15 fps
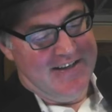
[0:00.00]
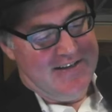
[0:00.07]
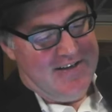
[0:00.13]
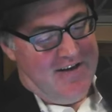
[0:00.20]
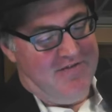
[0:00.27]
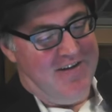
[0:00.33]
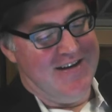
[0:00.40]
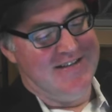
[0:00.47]

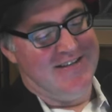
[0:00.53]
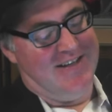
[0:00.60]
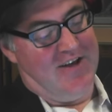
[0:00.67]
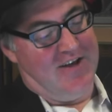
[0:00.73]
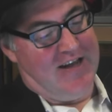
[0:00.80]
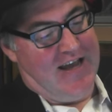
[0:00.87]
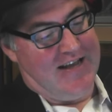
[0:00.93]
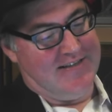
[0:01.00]
Eventually, though,
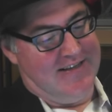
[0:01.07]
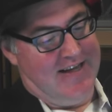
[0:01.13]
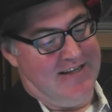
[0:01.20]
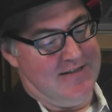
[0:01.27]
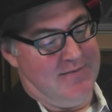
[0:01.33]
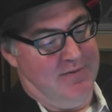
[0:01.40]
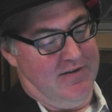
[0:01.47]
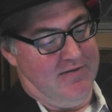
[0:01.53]
Gazza gets
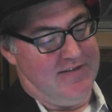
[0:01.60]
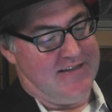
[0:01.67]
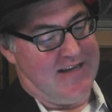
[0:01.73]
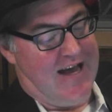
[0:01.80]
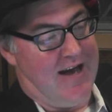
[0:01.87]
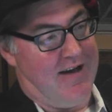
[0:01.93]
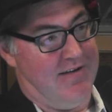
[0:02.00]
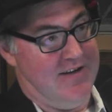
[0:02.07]
a bit of his
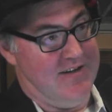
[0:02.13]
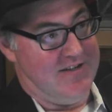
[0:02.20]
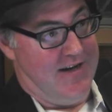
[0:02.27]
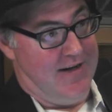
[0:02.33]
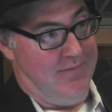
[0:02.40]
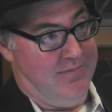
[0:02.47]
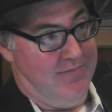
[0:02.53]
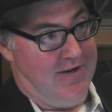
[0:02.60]
courage up,
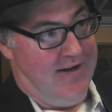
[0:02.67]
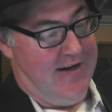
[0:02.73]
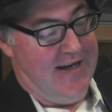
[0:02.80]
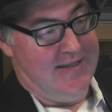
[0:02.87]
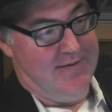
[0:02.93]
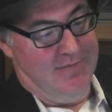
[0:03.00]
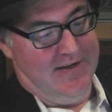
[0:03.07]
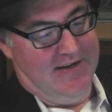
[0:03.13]
right? And
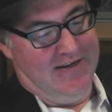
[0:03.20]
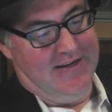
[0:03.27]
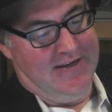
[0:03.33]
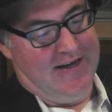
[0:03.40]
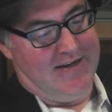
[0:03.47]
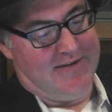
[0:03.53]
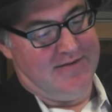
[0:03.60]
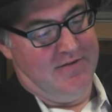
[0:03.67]
the minute he
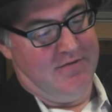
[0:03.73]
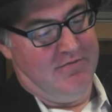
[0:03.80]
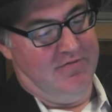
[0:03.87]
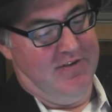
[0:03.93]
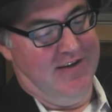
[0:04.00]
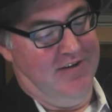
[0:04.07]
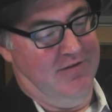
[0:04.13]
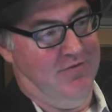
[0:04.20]
does,
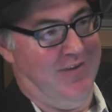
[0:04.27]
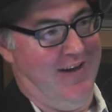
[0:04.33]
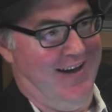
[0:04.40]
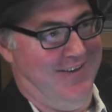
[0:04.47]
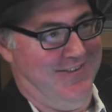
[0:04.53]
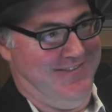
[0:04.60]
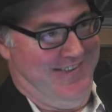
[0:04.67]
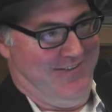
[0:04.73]
Vinnie
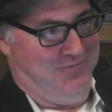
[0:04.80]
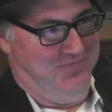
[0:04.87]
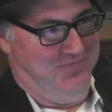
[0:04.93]
fouls him.